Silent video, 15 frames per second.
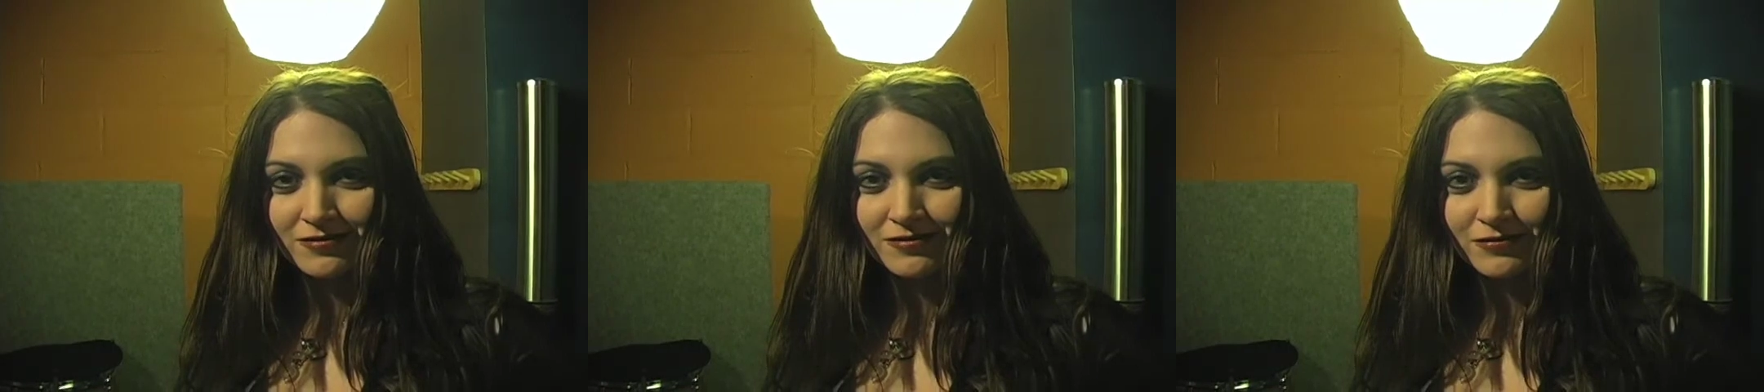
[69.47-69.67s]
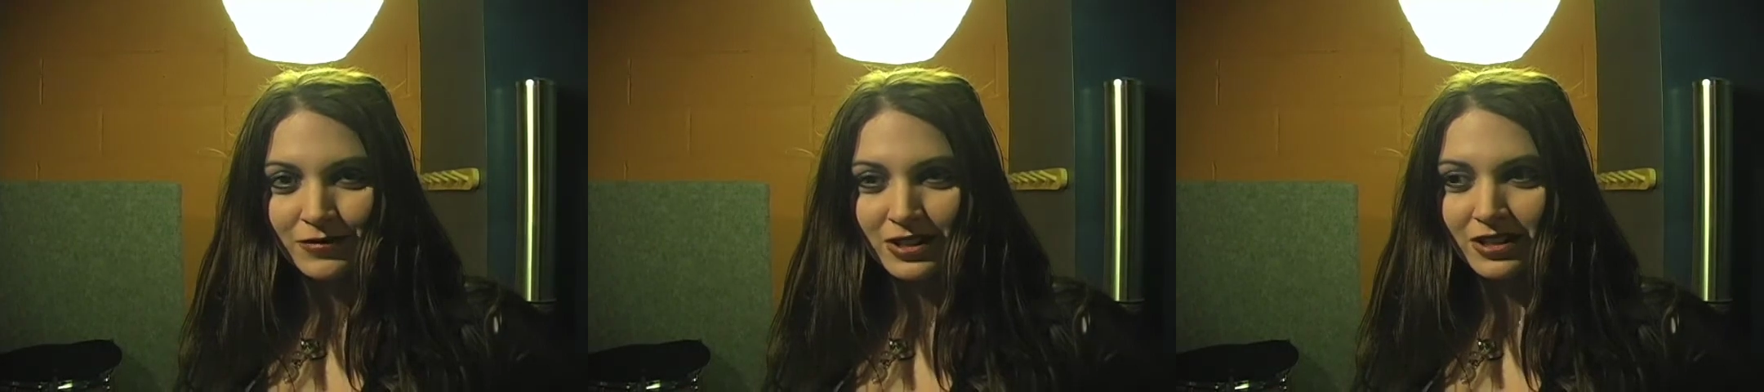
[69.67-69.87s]

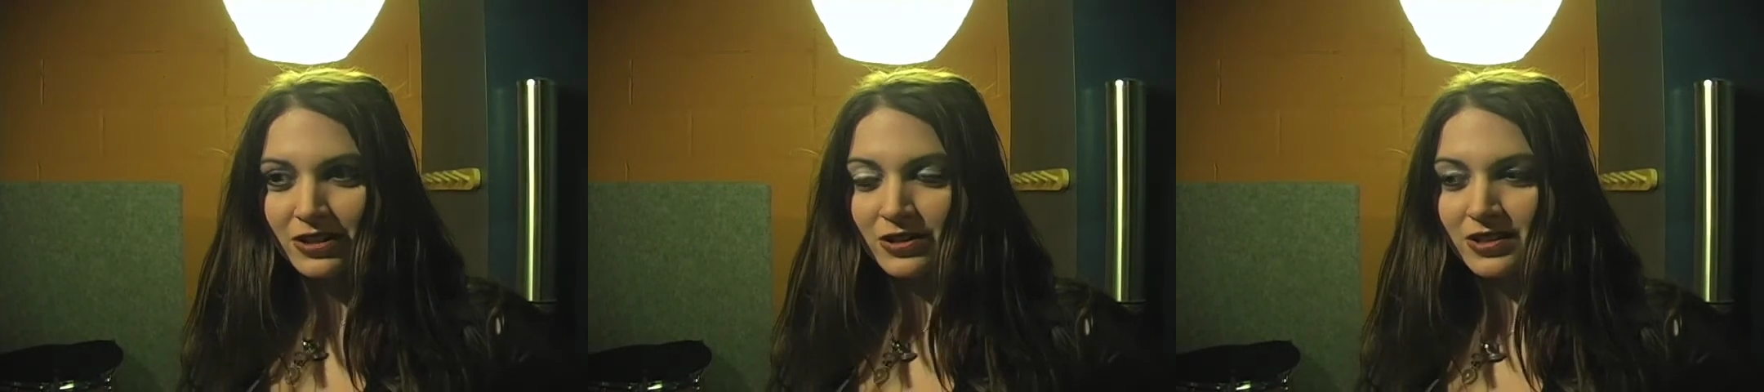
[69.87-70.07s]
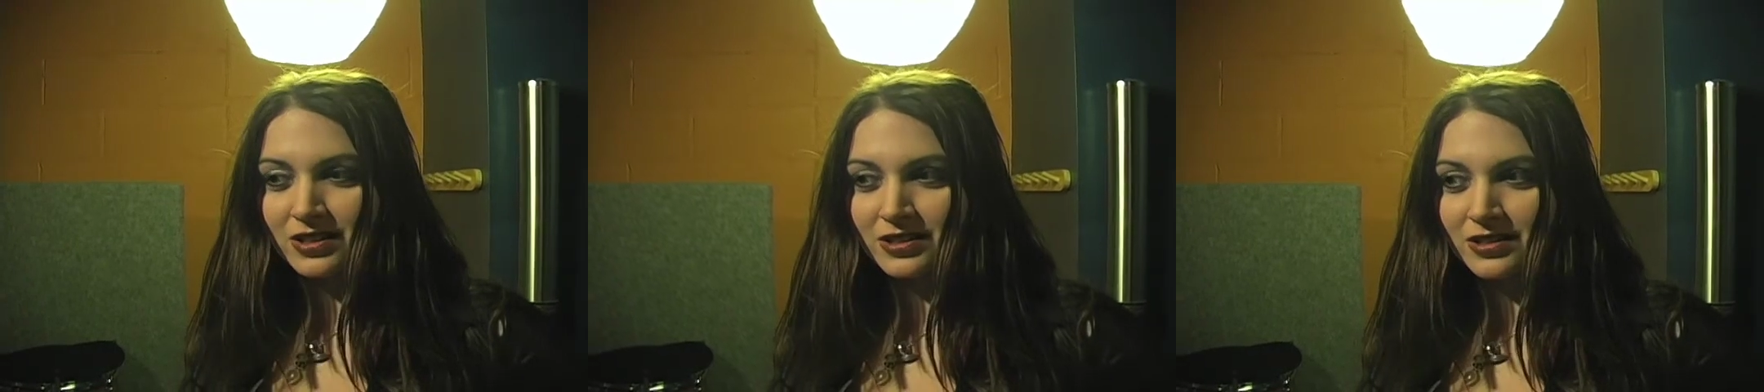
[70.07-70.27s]

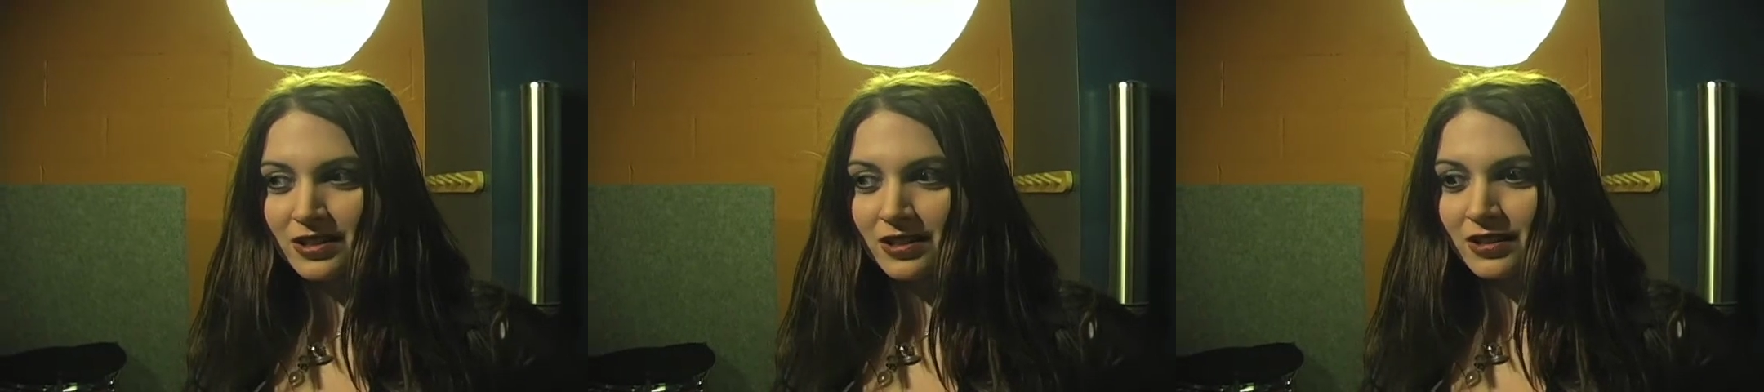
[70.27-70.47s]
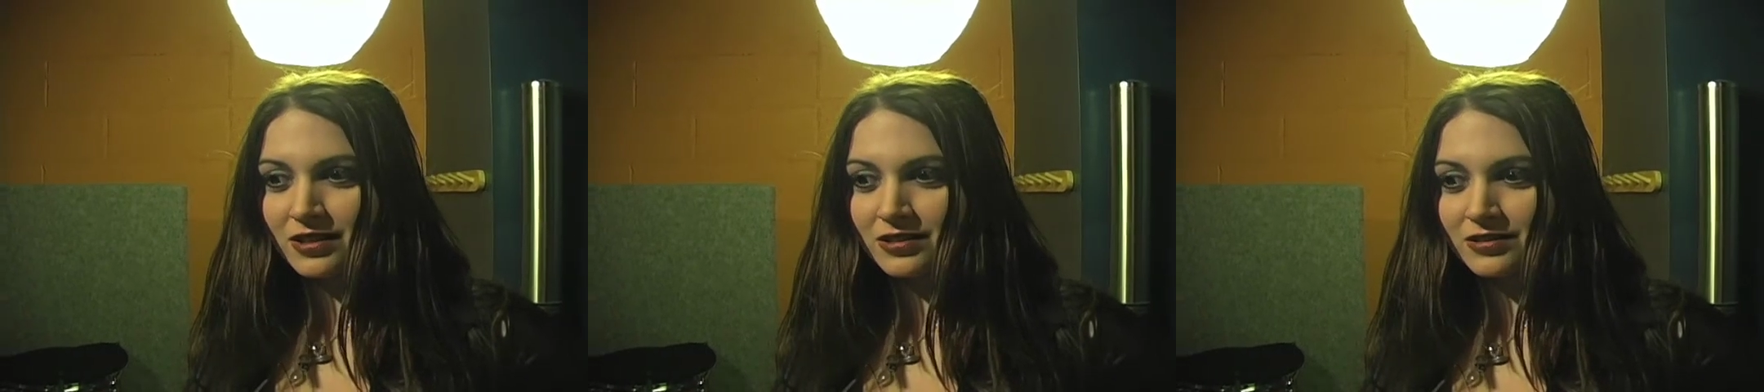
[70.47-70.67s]
because
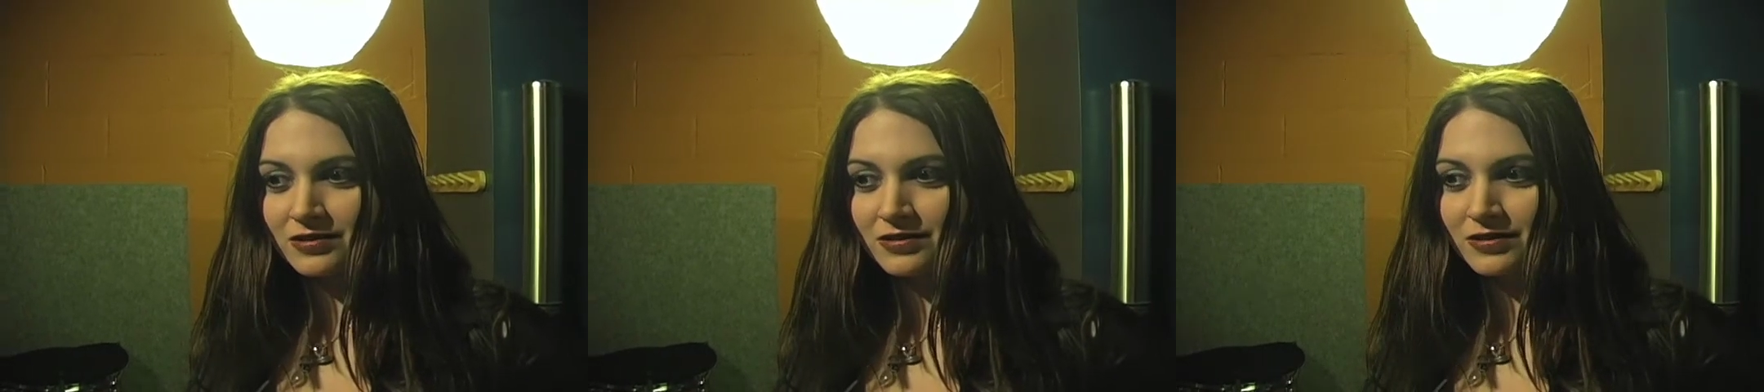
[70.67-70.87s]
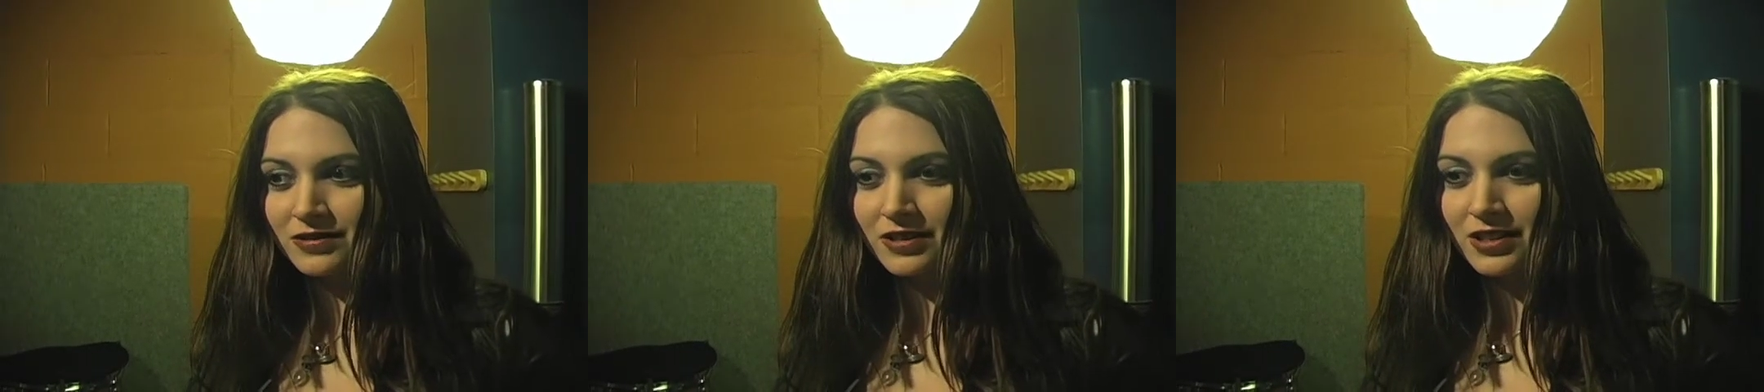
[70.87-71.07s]
uh,
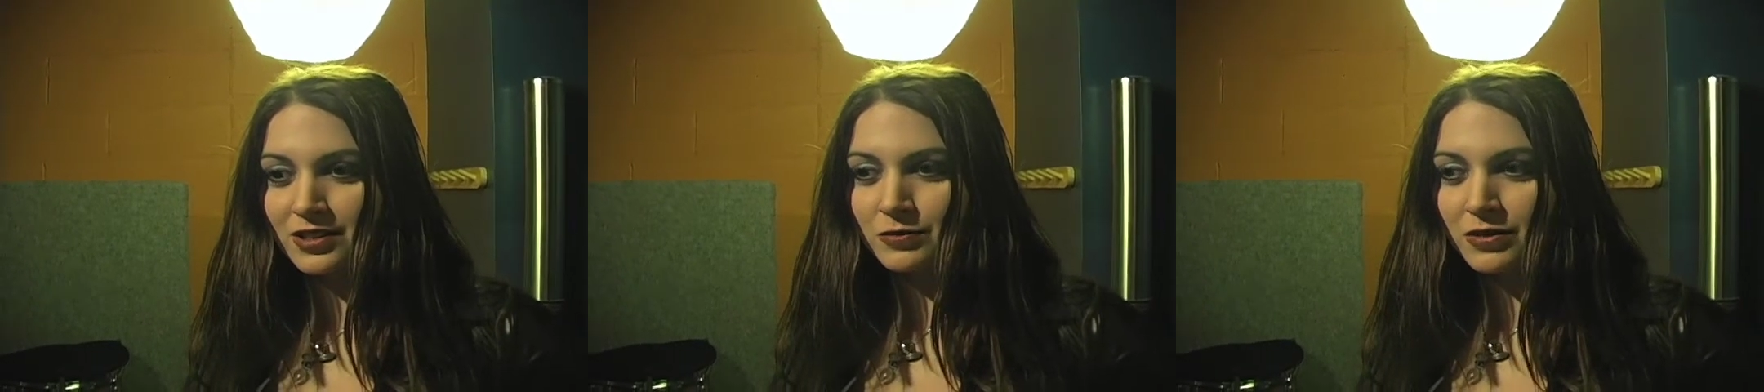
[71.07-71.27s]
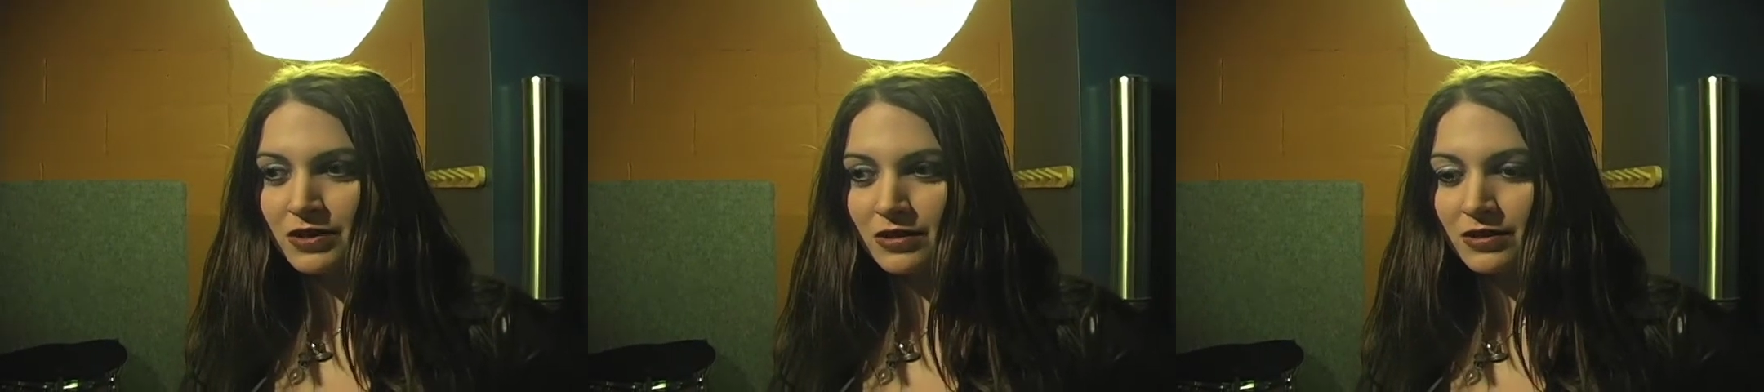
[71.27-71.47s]
it's
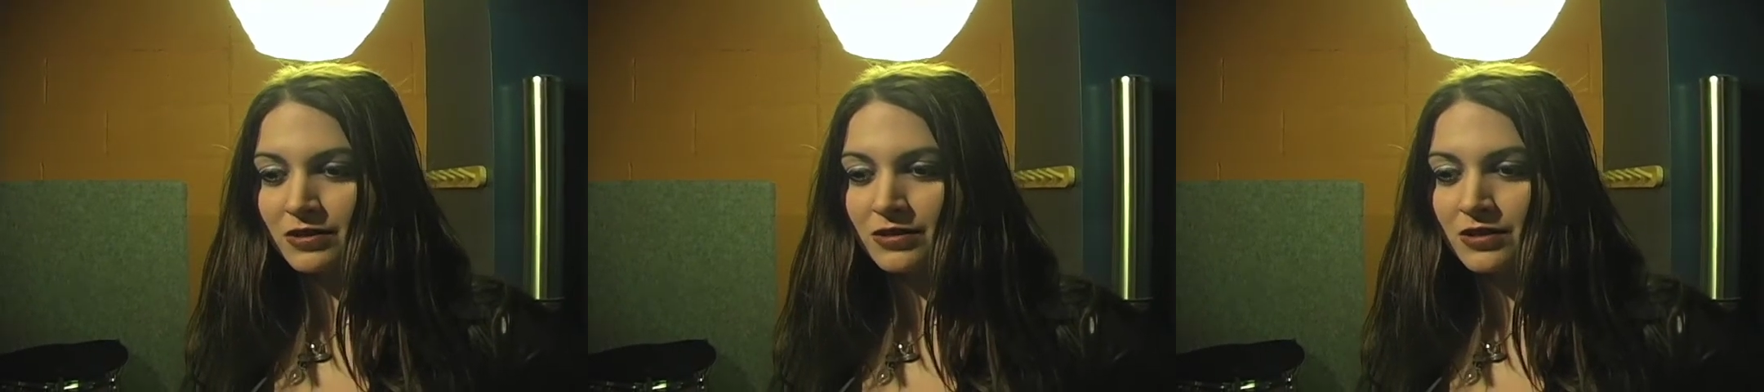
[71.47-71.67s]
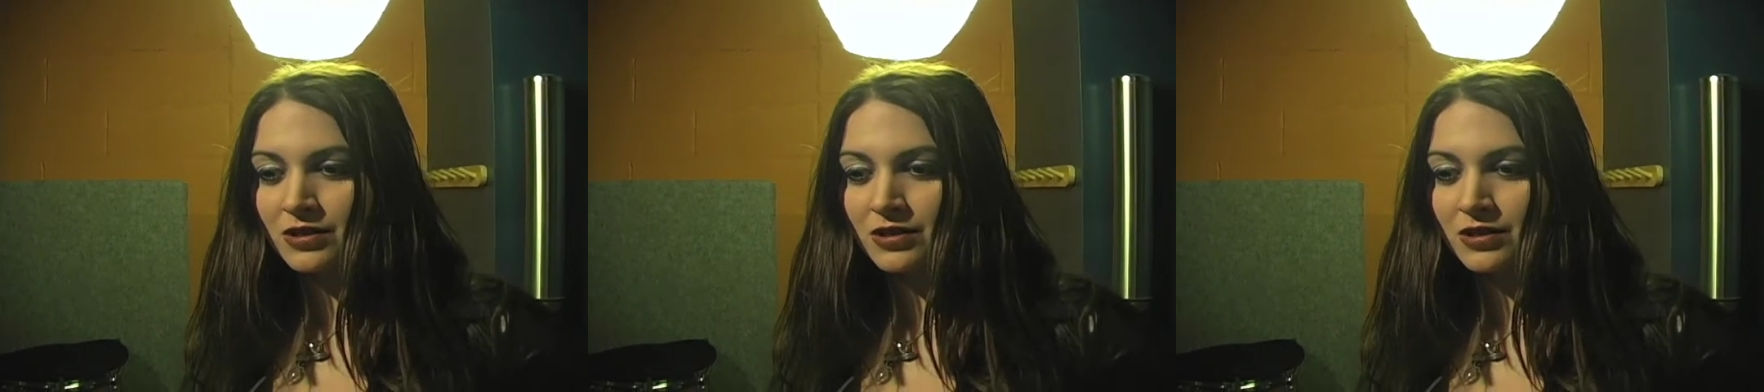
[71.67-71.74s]
been a